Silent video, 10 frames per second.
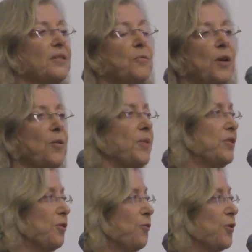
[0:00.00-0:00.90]
what can we
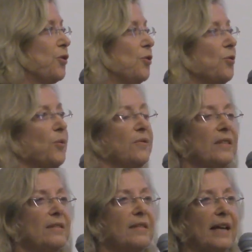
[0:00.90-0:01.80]
do for you?
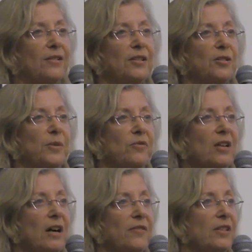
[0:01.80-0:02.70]
Thank goodness we've
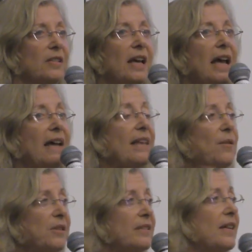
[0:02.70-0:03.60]
solved this. And that
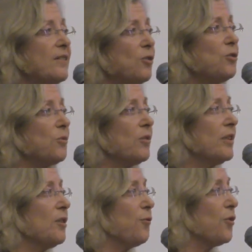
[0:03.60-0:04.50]
was, that, those were
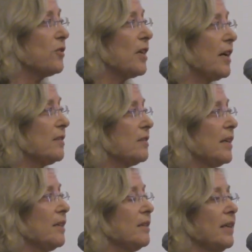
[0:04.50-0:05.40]
really the first guys
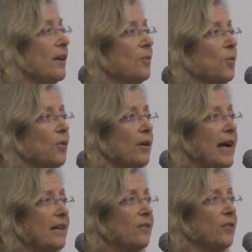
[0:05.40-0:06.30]
that, that were
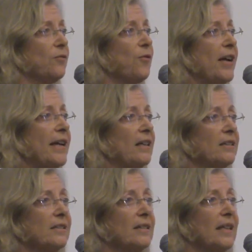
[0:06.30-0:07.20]
active. And Frank Ellison